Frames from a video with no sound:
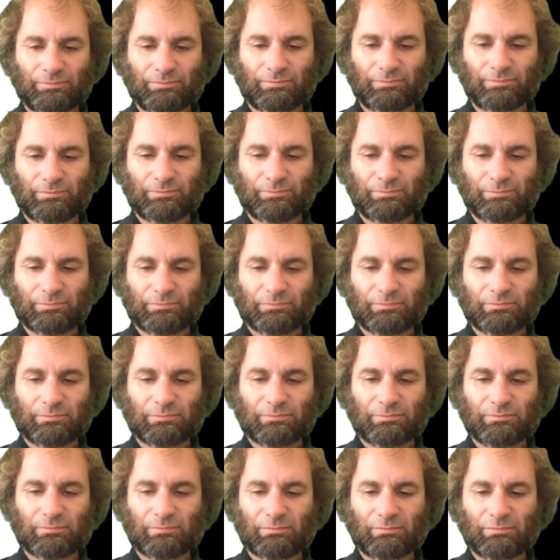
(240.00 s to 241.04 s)

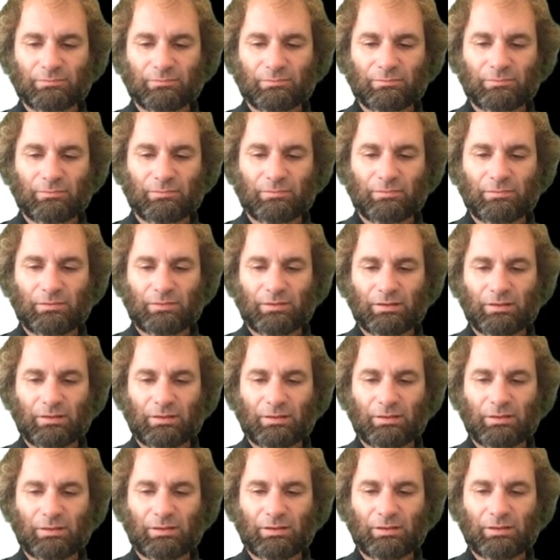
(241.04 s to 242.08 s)

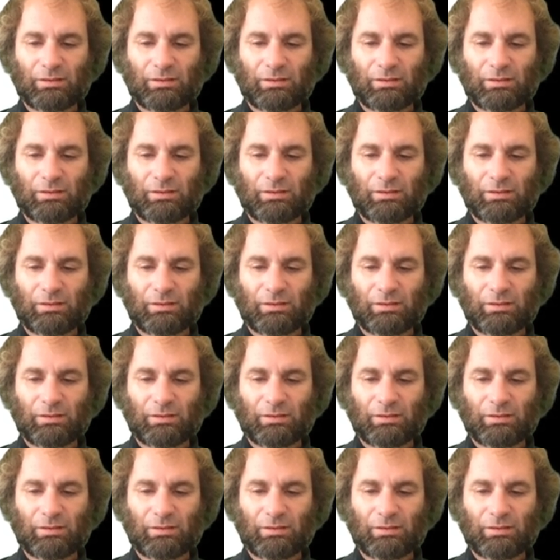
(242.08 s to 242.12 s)
[no speech]